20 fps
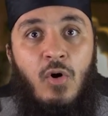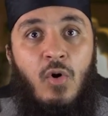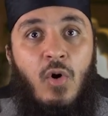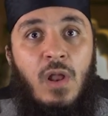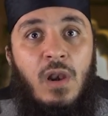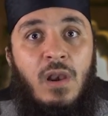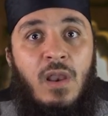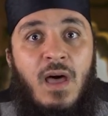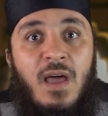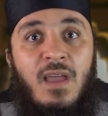Oh
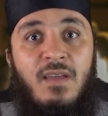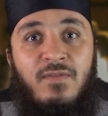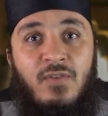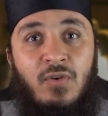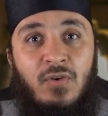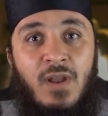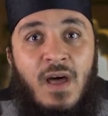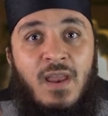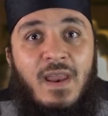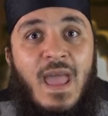Allah, if
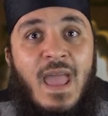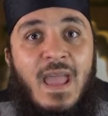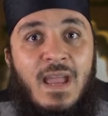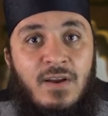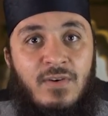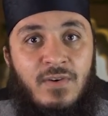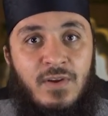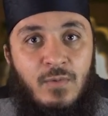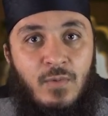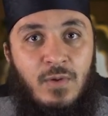you're not
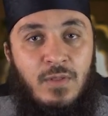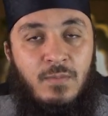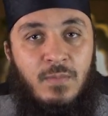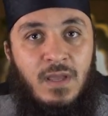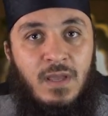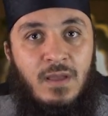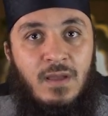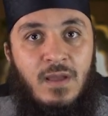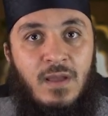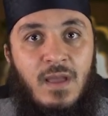angry with
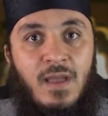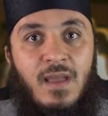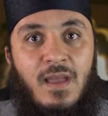me,